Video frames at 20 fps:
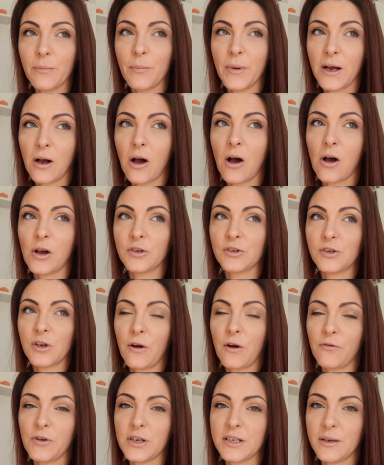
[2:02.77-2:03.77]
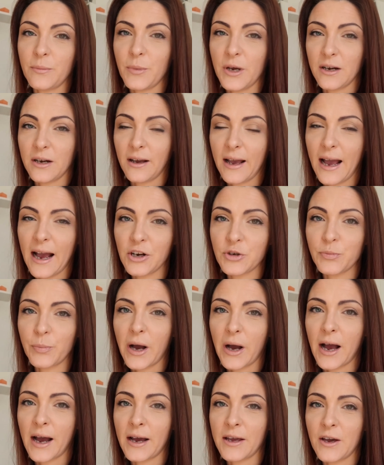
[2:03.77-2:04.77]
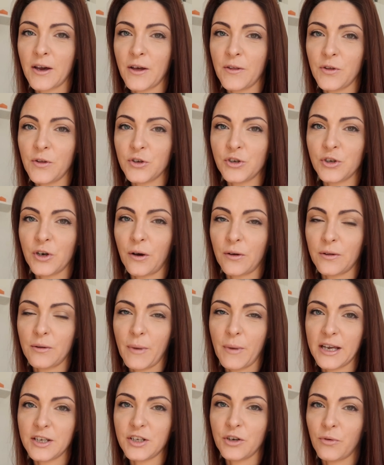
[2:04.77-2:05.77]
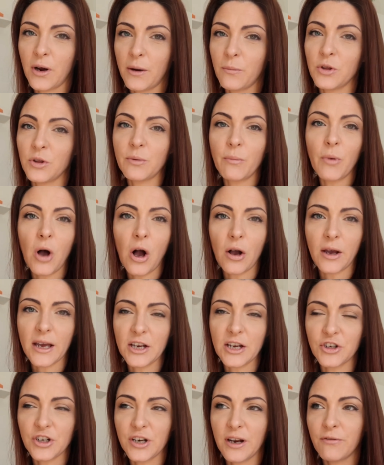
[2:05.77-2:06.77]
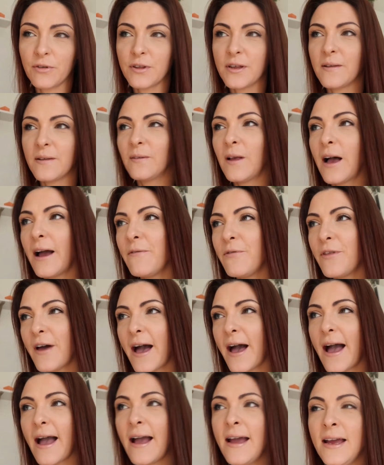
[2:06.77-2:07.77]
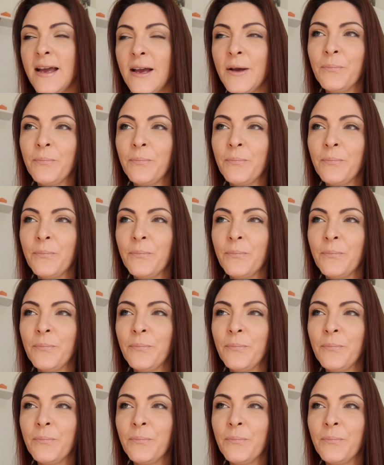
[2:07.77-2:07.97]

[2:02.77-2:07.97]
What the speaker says: because obviously being a cash buyer, there's not the messing around with the mortgage and everything like that.